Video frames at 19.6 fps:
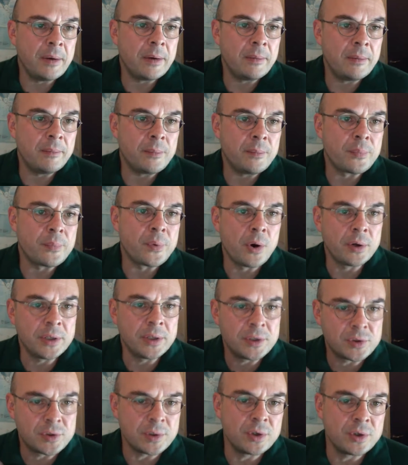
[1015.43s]
broad
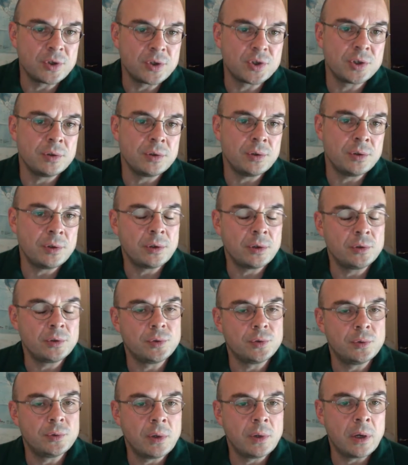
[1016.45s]
introduction, you know,
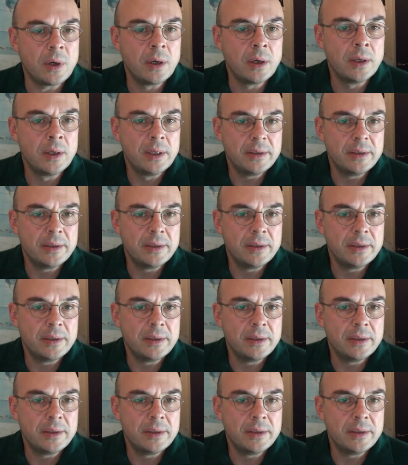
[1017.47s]
to